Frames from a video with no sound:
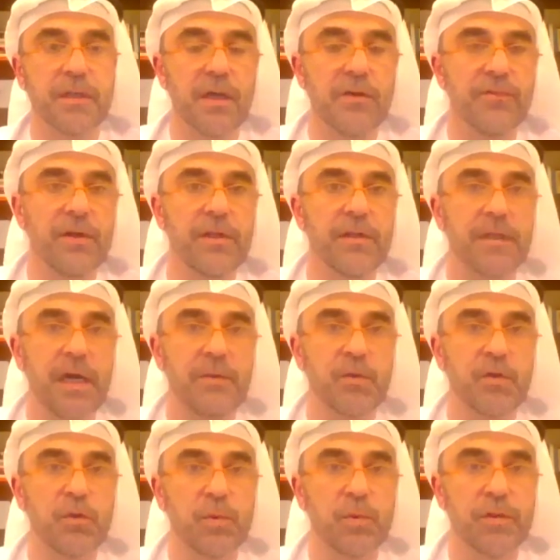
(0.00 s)
and I find it
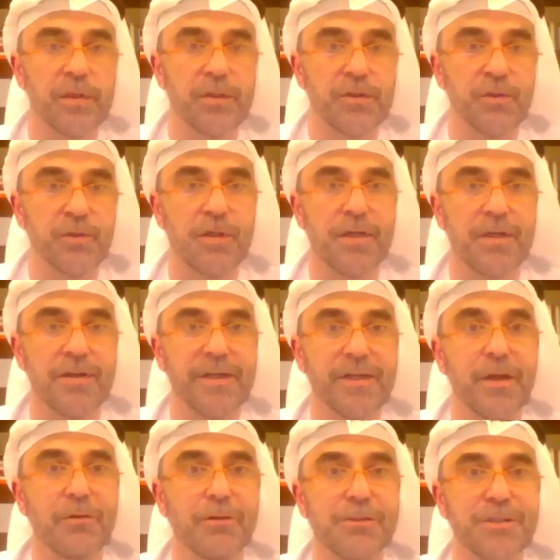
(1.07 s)
admirable that you are
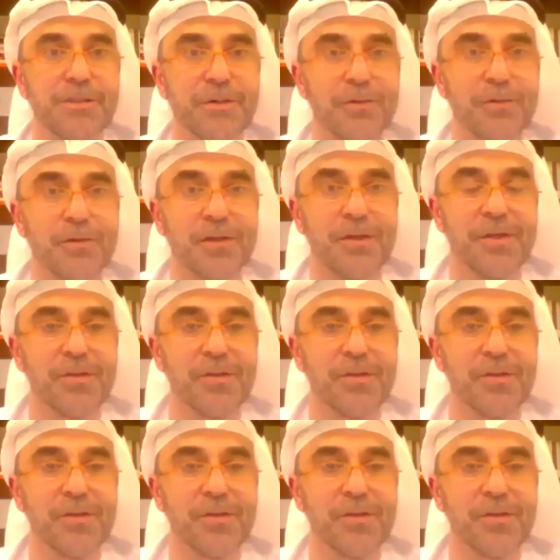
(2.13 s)
encouraging your